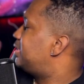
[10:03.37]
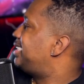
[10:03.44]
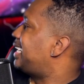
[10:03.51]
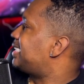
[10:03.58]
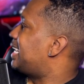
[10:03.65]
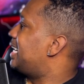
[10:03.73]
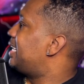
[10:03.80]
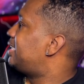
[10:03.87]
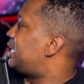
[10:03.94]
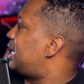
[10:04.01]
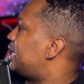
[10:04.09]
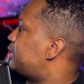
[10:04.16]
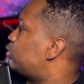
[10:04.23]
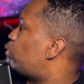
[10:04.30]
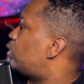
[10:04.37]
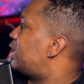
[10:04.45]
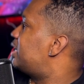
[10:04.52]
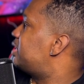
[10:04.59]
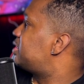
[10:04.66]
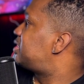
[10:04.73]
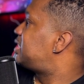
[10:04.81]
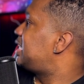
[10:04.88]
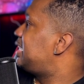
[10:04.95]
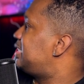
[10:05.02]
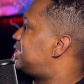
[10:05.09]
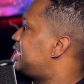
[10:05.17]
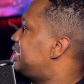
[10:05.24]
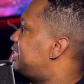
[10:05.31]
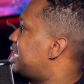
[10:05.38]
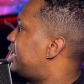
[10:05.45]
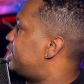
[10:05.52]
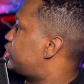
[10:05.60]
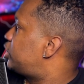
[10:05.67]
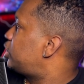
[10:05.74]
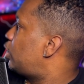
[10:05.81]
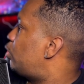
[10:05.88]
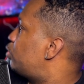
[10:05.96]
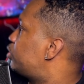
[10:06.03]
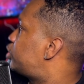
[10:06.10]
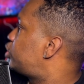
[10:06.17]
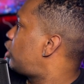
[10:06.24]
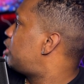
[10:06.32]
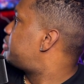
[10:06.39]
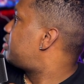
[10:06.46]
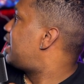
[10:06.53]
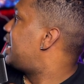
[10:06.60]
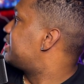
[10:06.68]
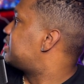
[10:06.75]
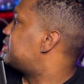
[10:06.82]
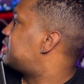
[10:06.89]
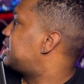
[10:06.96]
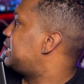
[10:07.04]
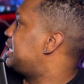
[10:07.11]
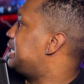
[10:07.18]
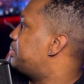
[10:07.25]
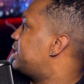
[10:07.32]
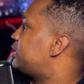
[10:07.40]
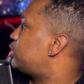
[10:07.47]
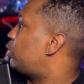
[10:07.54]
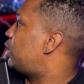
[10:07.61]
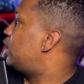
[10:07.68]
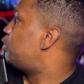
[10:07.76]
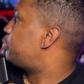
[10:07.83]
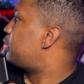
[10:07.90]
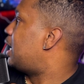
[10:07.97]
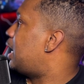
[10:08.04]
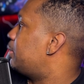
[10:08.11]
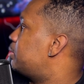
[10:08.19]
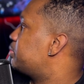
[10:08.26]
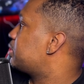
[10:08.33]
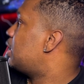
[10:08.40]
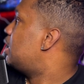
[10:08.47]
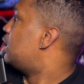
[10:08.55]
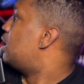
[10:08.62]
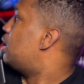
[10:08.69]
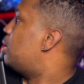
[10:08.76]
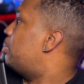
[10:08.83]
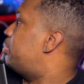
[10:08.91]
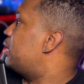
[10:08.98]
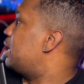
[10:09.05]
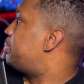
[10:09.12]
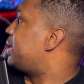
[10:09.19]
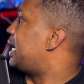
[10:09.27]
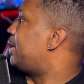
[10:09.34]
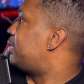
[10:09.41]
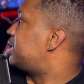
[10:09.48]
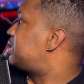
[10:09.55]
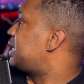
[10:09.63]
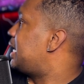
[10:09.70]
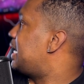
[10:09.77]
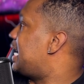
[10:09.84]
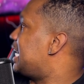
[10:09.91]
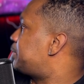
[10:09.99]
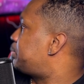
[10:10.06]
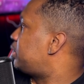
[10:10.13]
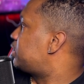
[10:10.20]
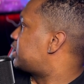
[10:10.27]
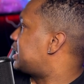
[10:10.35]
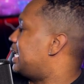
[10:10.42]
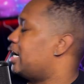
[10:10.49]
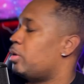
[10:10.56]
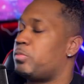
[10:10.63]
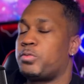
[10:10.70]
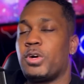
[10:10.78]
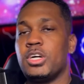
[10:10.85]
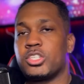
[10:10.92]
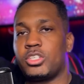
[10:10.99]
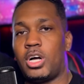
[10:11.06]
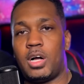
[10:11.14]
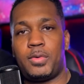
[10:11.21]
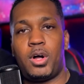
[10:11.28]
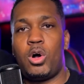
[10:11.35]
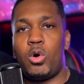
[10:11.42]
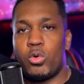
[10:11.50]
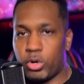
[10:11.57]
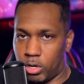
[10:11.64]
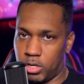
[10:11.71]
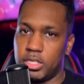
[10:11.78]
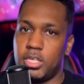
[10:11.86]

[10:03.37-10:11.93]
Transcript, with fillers: Like the headline was CDC data shows sharp rise in teen mental health problems, but parents say experts can help. First off, hold on.